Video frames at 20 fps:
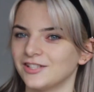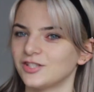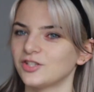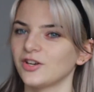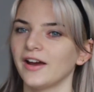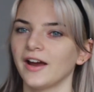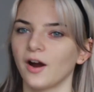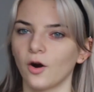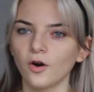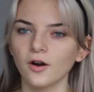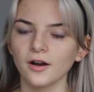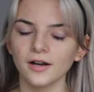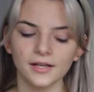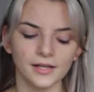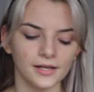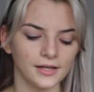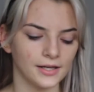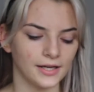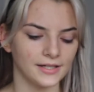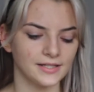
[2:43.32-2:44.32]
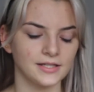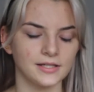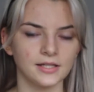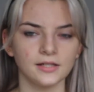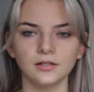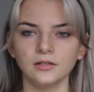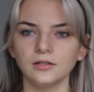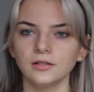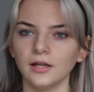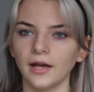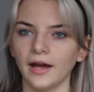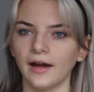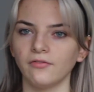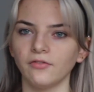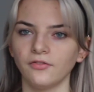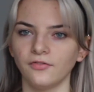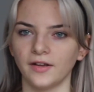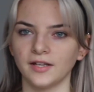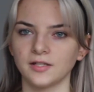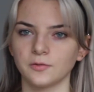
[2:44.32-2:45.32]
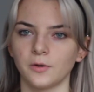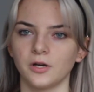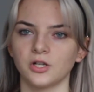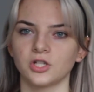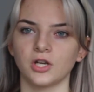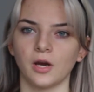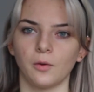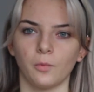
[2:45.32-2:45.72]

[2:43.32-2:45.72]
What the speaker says: so I still have a face wash.